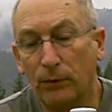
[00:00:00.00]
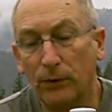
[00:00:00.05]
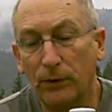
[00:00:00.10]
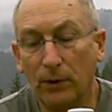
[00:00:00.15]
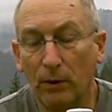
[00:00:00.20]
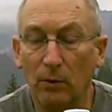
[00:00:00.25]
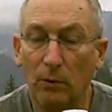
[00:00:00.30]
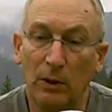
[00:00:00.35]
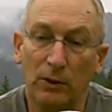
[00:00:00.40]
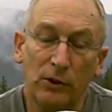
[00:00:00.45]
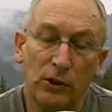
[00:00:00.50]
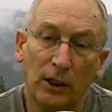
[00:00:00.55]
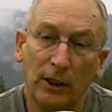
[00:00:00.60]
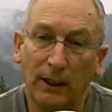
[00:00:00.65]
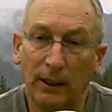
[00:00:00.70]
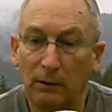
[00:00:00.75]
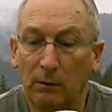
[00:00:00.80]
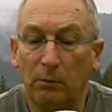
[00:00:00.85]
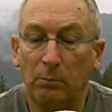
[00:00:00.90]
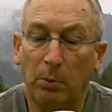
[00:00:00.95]
So once you
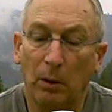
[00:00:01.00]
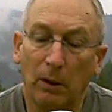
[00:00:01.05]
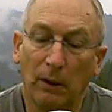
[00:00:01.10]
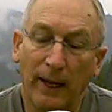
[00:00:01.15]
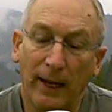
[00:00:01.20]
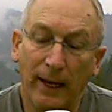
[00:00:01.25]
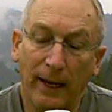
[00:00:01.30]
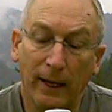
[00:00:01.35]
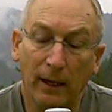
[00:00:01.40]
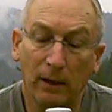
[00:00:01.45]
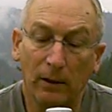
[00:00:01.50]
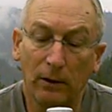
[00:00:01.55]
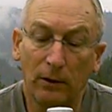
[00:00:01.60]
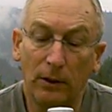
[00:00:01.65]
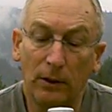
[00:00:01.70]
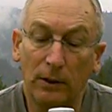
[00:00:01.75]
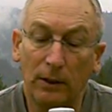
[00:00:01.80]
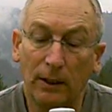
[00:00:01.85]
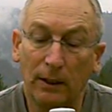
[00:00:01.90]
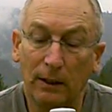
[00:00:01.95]
pull that out,
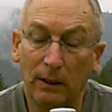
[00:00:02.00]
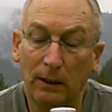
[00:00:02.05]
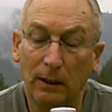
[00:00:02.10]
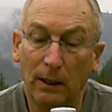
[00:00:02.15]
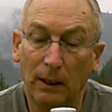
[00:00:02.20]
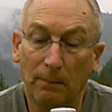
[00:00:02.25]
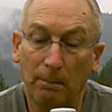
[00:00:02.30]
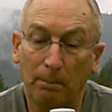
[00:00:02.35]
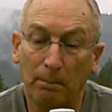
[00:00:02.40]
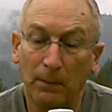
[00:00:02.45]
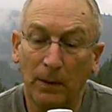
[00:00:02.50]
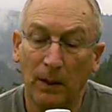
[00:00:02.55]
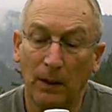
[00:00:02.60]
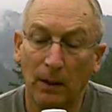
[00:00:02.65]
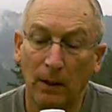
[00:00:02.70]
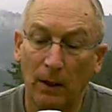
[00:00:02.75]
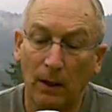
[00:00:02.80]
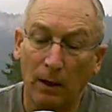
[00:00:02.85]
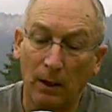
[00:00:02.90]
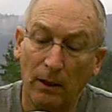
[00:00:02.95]
you can,
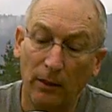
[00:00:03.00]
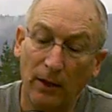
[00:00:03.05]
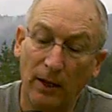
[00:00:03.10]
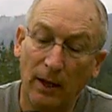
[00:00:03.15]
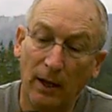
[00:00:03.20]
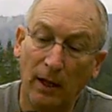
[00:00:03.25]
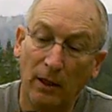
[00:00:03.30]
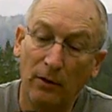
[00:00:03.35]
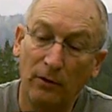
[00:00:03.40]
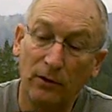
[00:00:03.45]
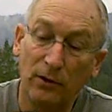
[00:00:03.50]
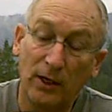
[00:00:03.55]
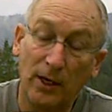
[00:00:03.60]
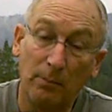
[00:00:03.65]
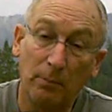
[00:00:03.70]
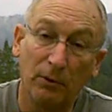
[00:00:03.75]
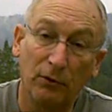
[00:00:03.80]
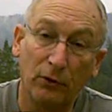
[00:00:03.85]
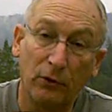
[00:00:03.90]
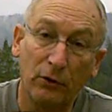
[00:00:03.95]
there's a
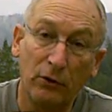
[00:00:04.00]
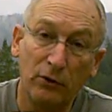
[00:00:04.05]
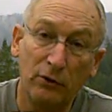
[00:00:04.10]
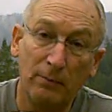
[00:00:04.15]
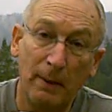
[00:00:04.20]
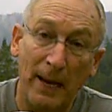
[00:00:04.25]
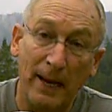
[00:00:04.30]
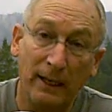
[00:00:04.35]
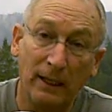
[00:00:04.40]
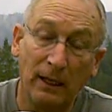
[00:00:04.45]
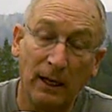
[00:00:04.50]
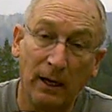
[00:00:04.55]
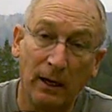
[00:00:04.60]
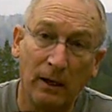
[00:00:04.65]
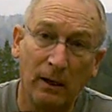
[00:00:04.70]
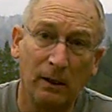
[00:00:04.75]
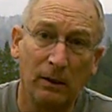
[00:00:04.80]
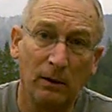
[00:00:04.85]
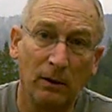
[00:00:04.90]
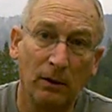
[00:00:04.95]
couple screws back
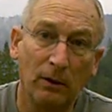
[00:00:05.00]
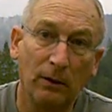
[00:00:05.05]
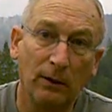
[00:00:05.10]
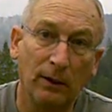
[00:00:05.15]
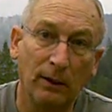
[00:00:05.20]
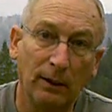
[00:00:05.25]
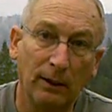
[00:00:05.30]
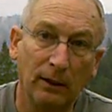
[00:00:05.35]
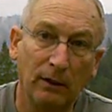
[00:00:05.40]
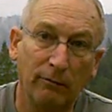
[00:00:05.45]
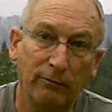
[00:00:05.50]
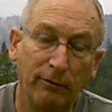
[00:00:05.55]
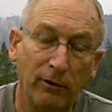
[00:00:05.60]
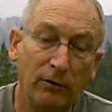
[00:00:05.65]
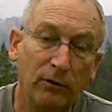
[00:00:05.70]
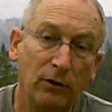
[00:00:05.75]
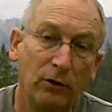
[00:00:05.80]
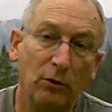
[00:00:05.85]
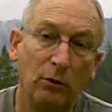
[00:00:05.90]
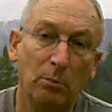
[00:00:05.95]
there. You can get the
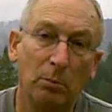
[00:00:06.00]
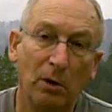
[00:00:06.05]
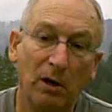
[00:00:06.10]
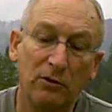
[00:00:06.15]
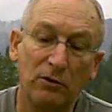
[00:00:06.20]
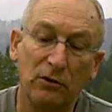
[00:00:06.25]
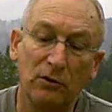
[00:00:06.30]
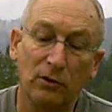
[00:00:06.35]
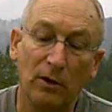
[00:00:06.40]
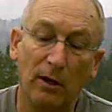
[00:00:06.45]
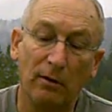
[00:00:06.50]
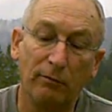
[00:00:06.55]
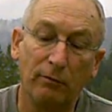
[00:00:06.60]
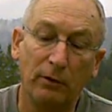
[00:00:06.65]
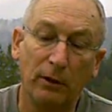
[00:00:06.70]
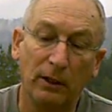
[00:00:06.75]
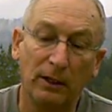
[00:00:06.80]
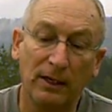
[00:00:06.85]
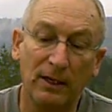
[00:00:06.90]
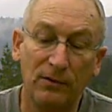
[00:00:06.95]
first 2 brushes off
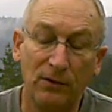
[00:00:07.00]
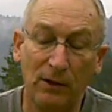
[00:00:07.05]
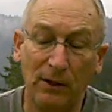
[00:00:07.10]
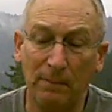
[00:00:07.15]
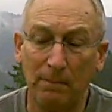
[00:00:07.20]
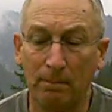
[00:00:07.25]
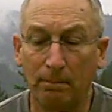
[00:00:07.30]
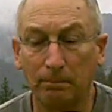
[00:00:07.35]
real easy.